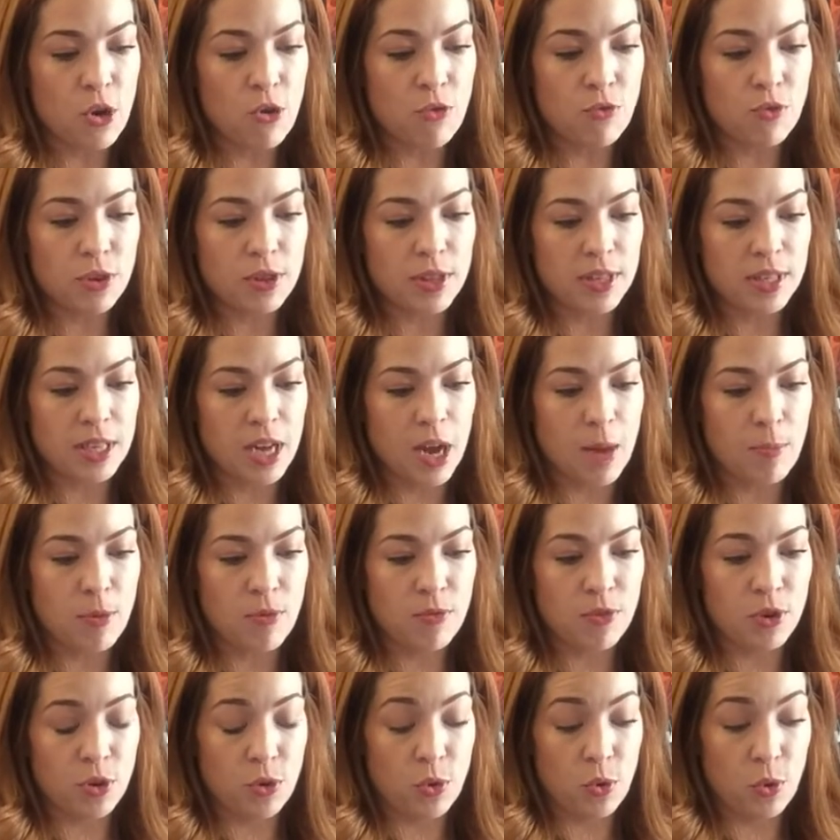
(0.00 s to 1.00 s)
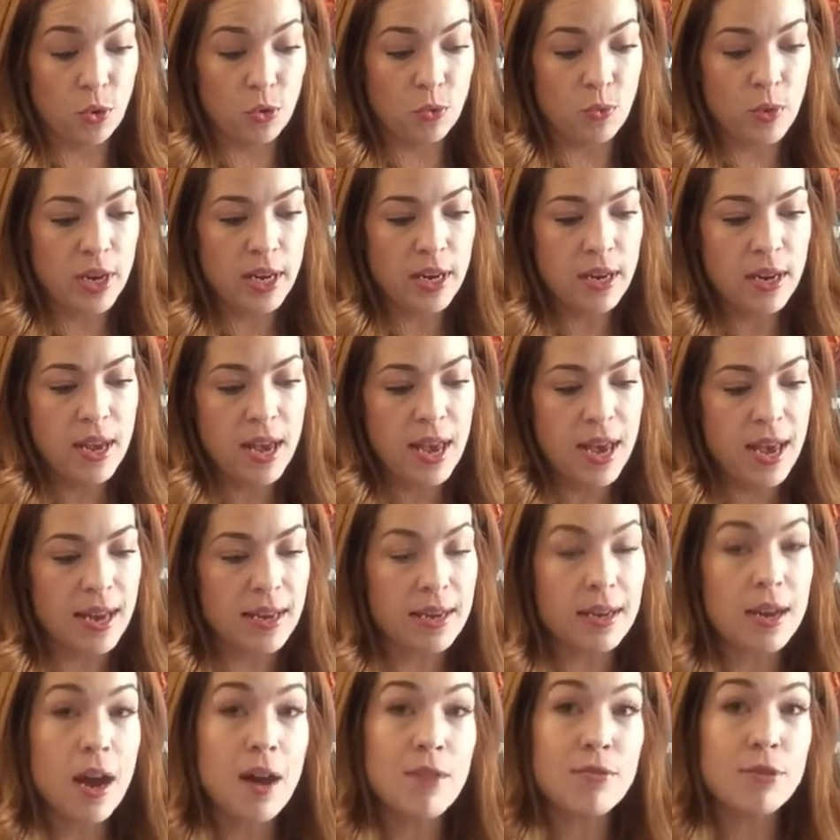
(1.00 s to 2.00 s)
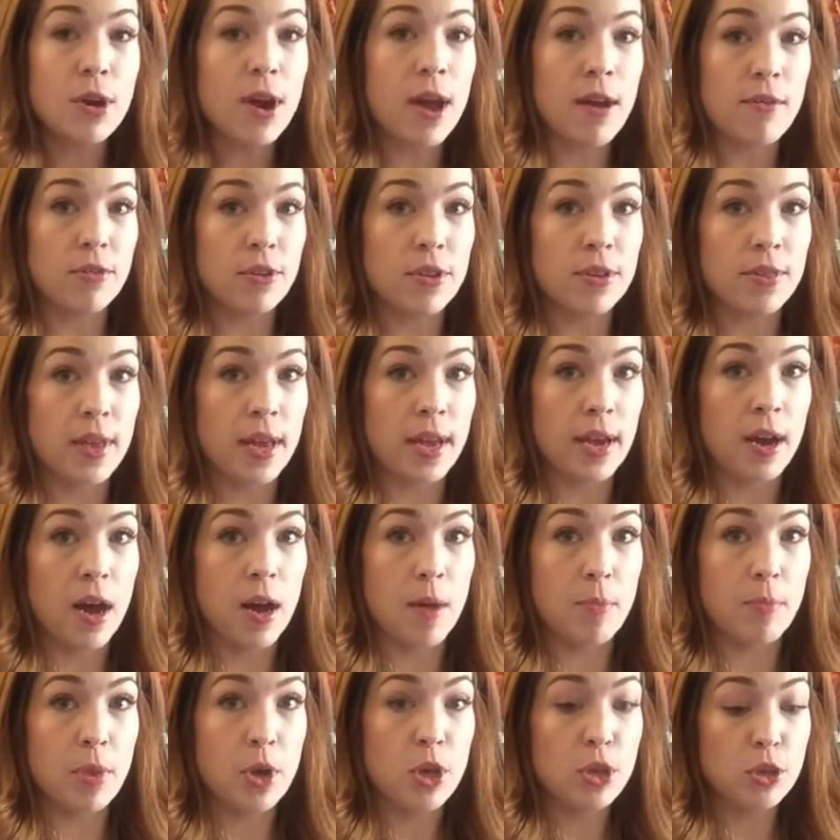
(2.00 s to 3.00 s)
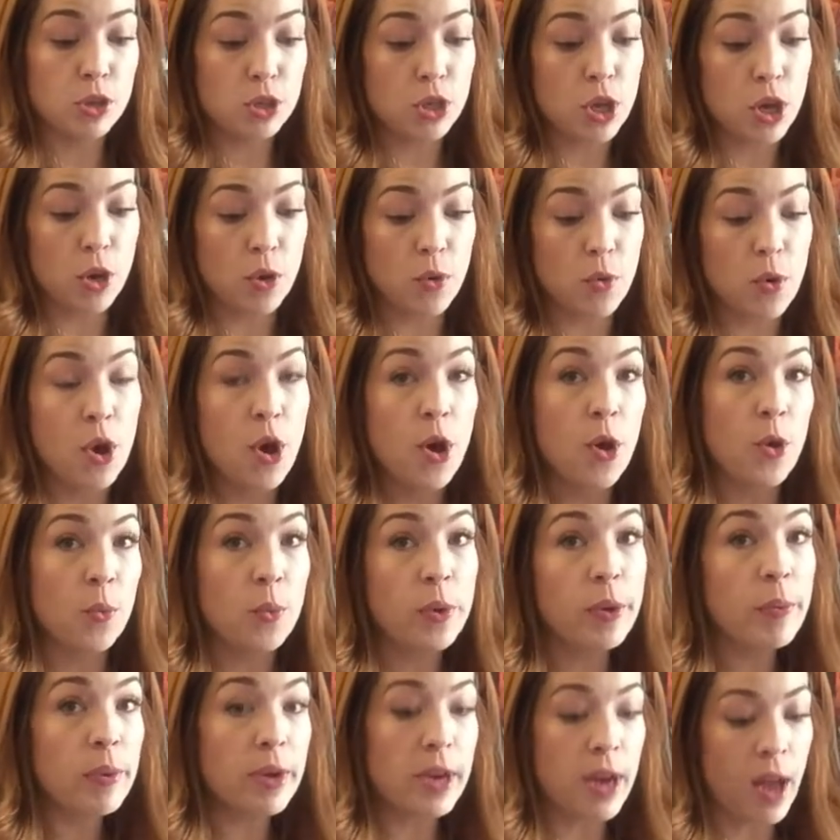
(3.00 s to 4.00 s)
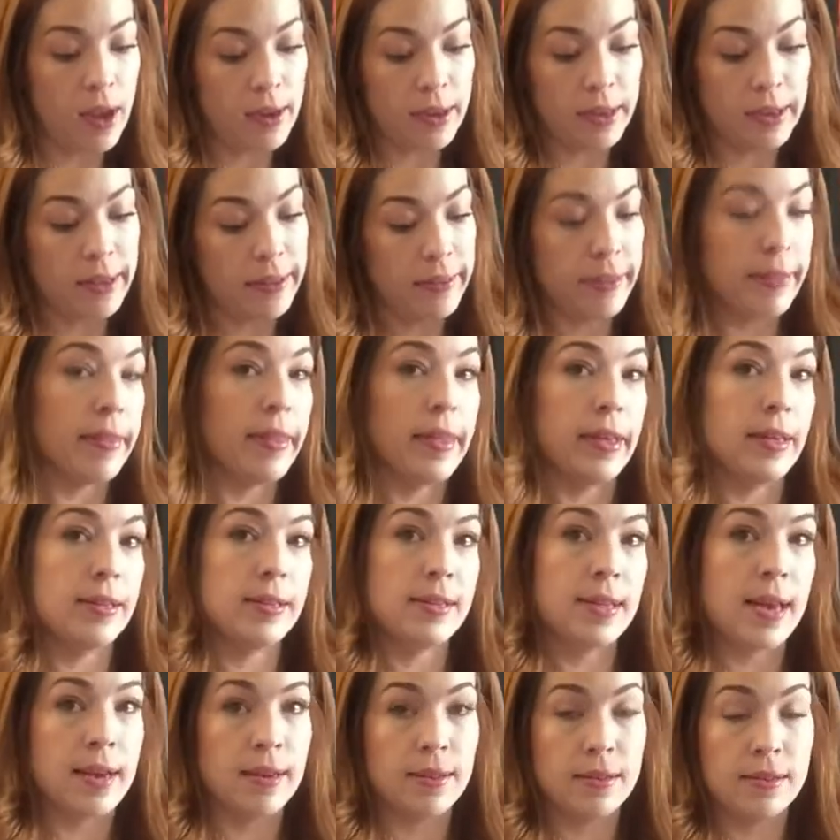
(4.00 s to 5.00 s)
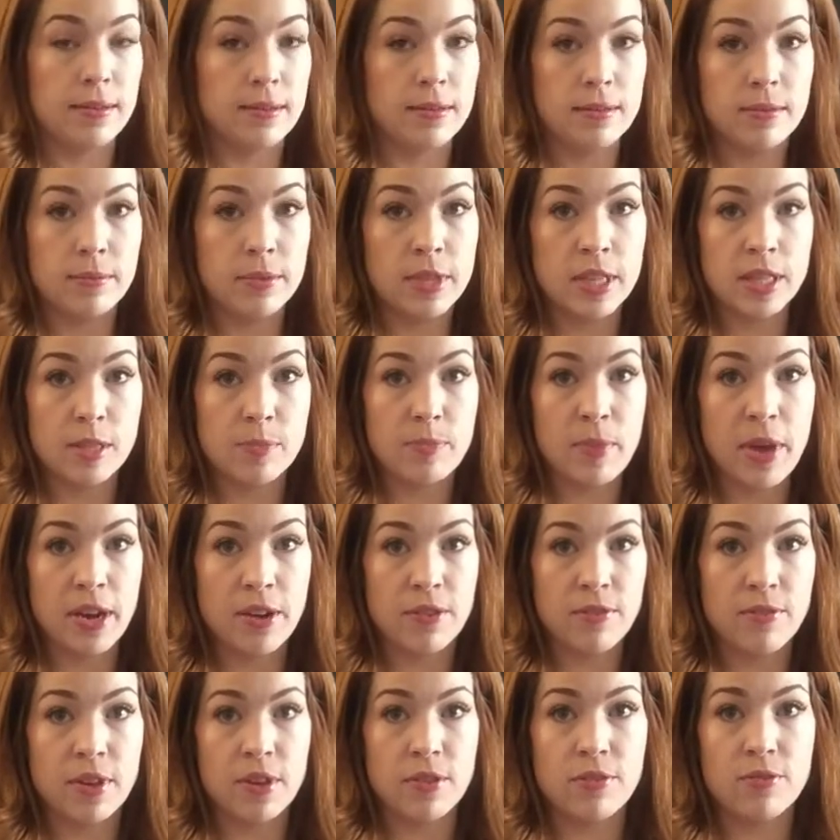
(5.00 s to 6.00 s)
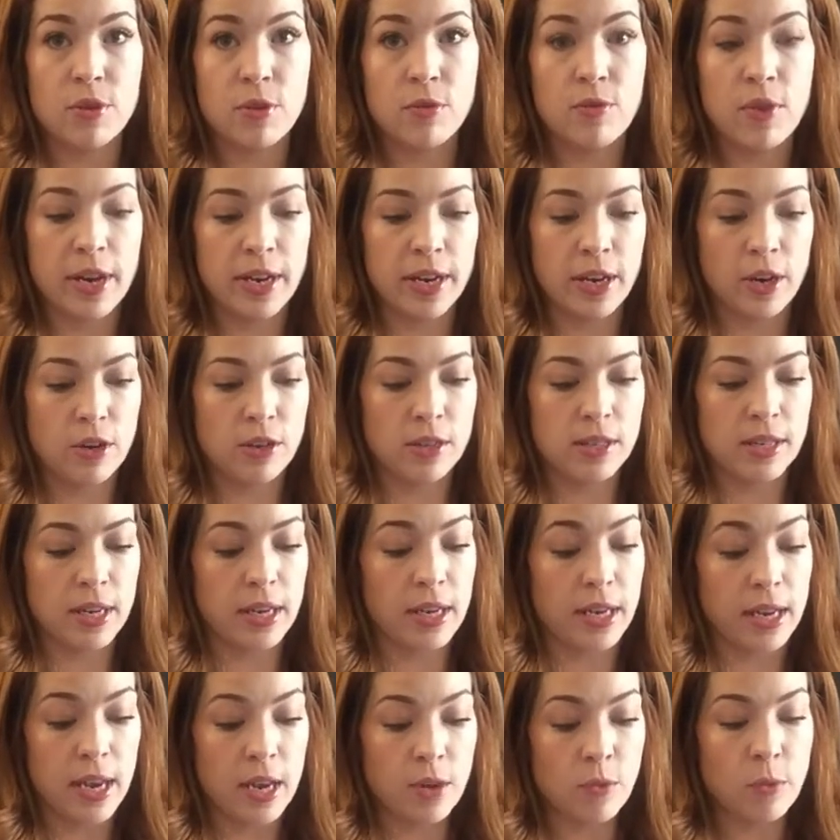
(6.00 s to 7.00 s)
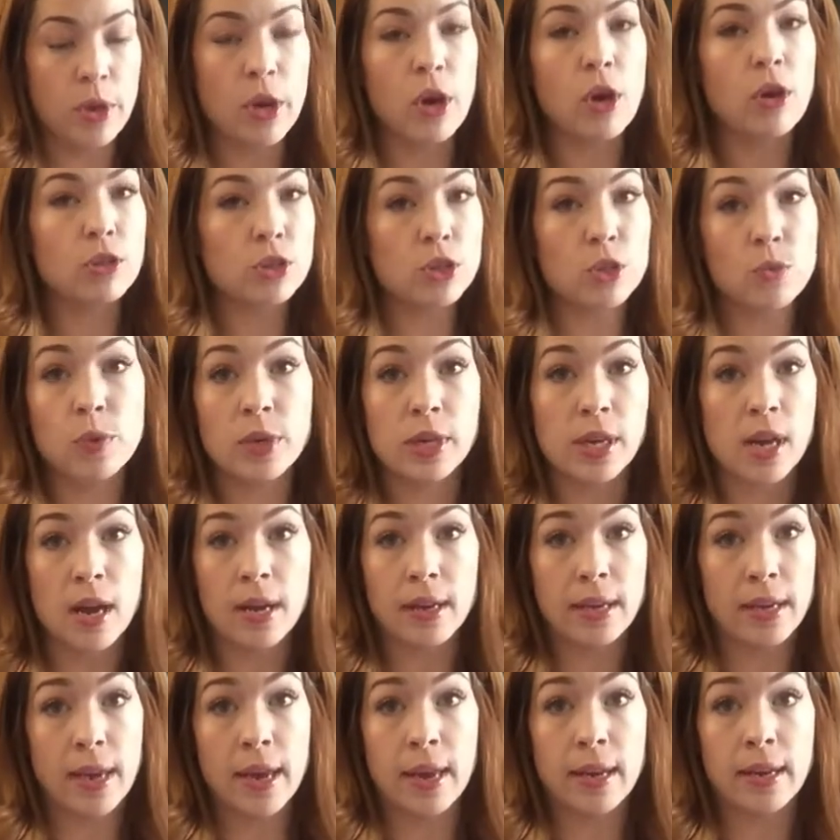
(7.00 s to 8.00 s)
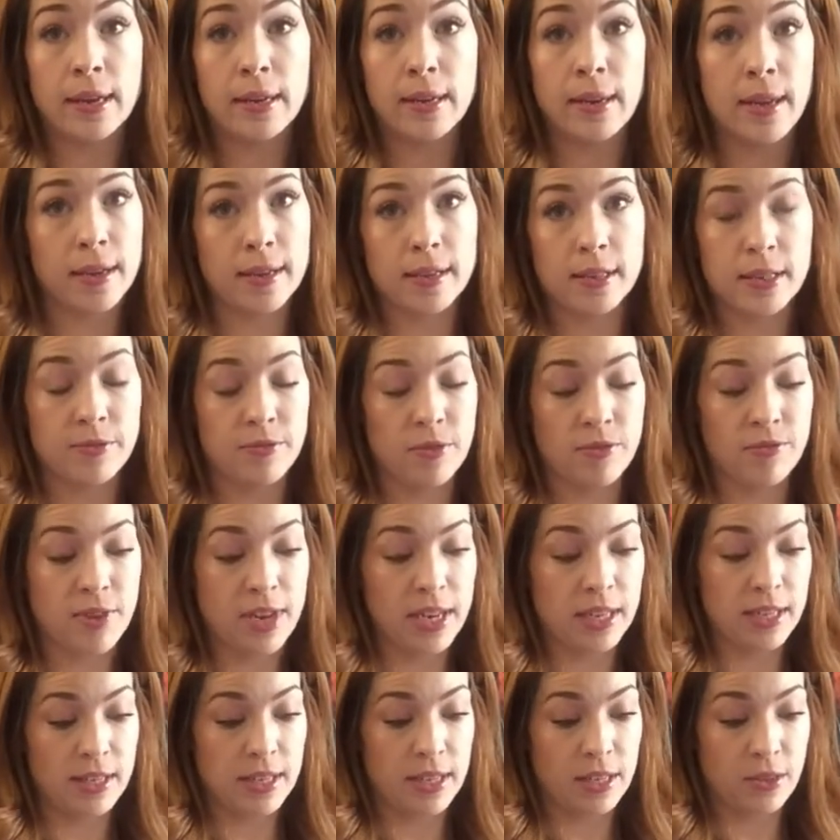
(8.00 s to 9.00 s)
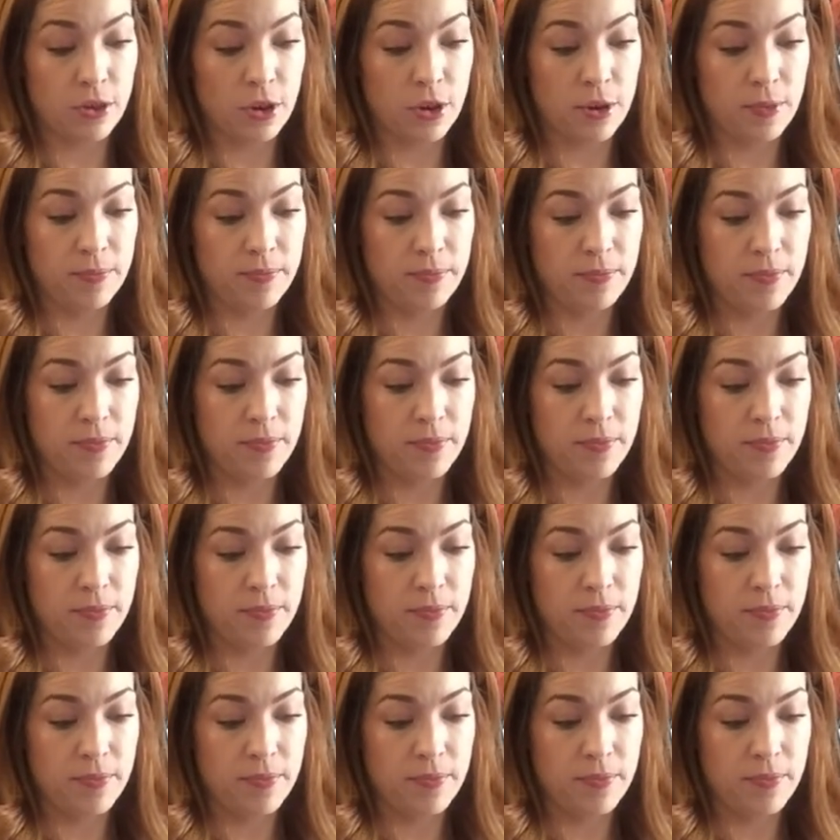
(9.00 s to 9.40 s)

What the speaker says: over the top of your old one and cover everything up. So we would not get this benefit for running our city, and we also would not get any negative effects either.